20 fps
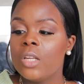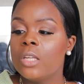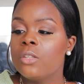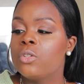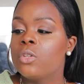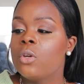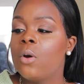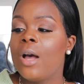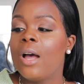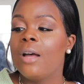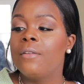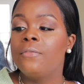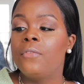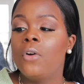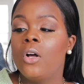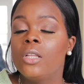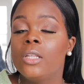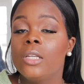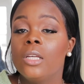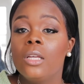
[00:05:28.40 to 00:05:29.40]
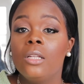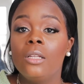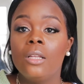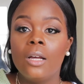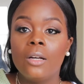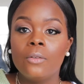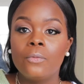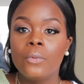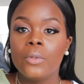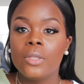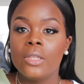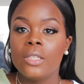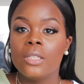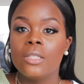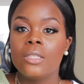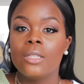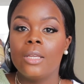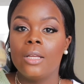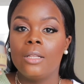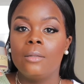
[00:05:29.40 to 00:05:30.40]
So I'm falling in love with
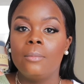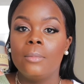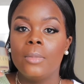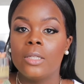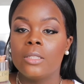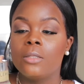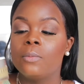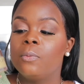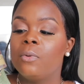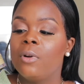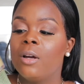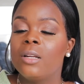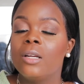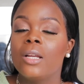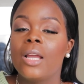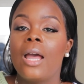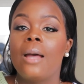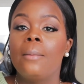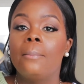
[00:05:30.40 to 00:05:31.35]
this Elemis product.